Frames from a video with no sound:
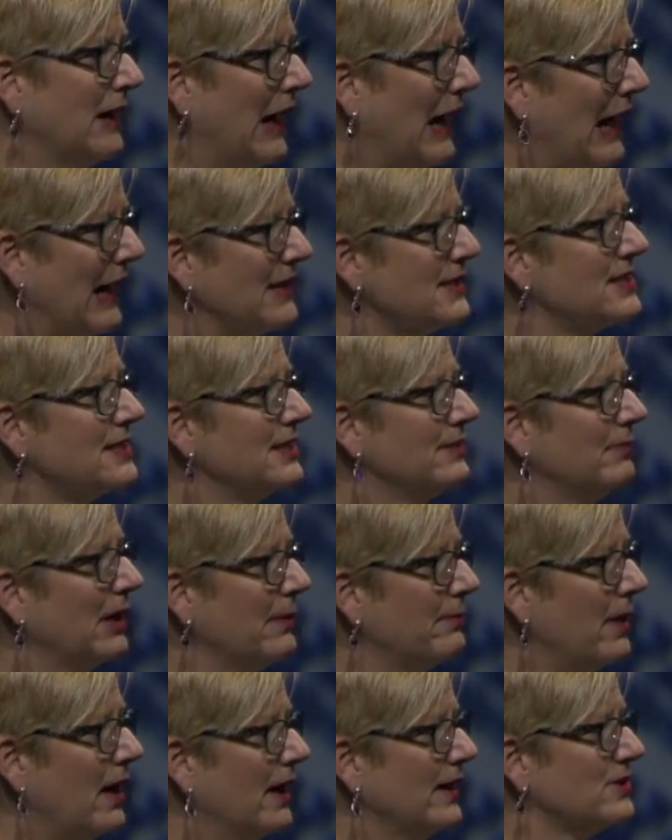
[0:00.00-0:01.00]
I see my
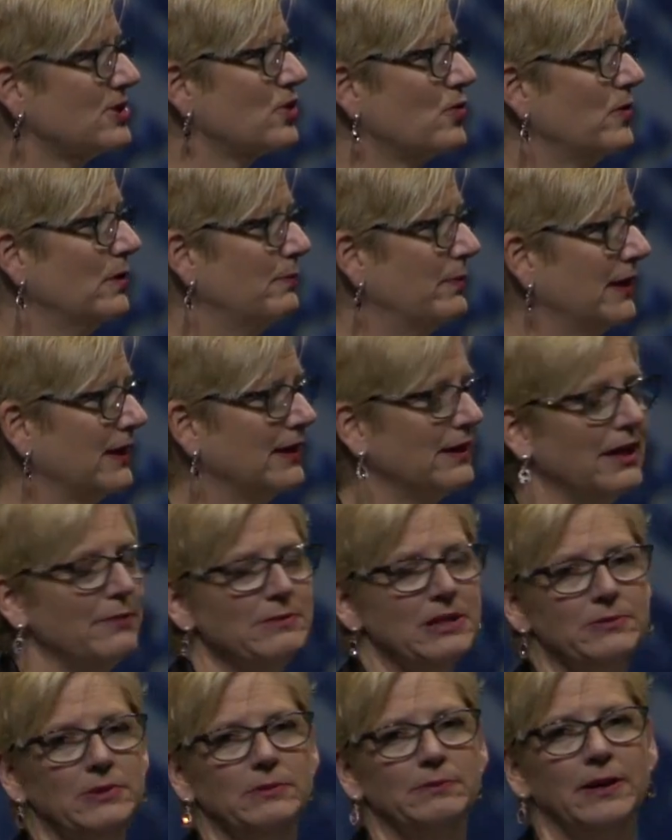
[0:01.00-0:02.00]
bias creeping, and let
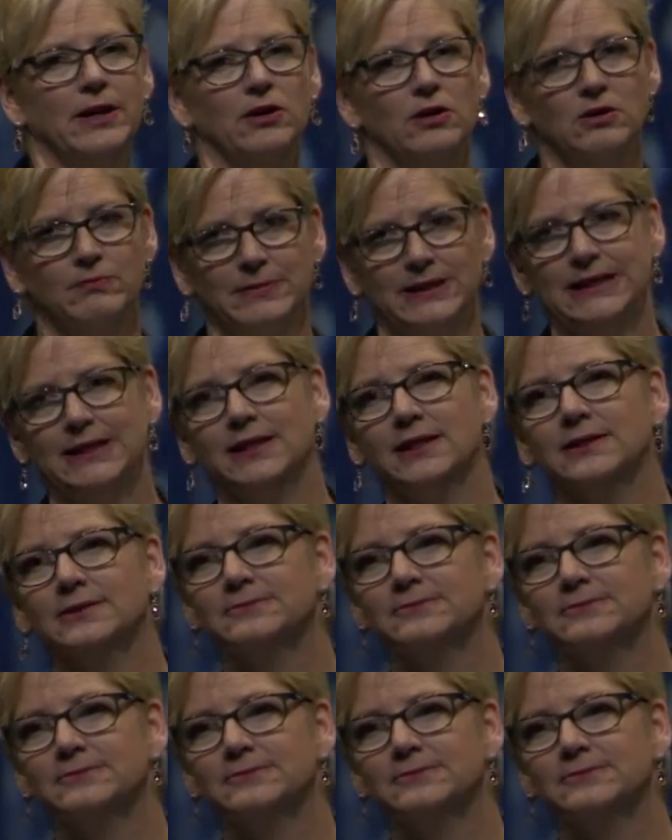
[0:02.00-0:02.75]
me be better me.